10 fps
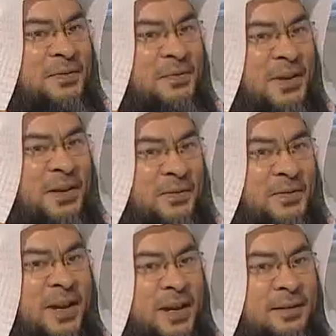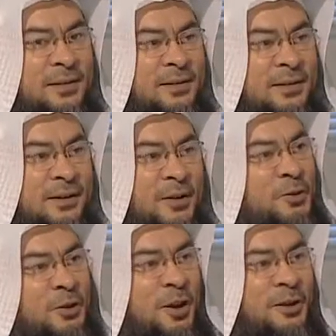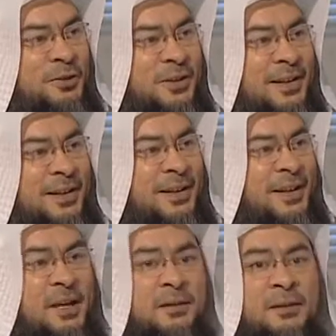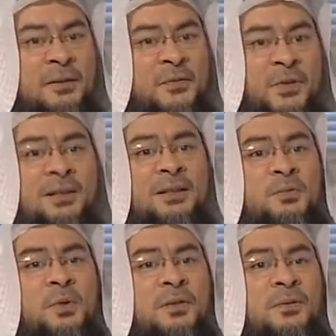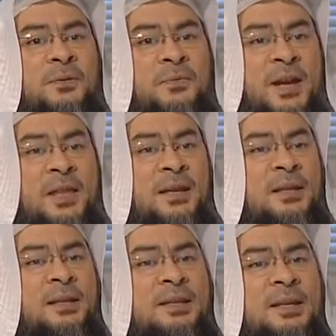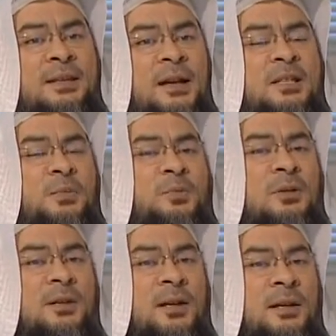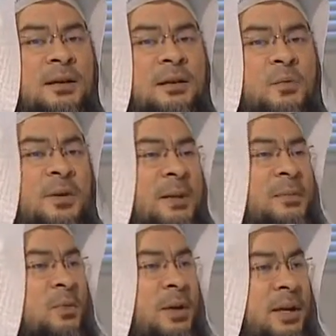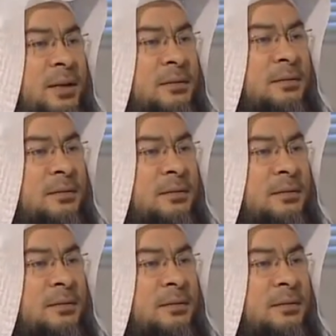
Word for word: feel afraid. Yeah. On the contrary, it filled it with faith and they said, Hasbunallah wa ni'mal wakil.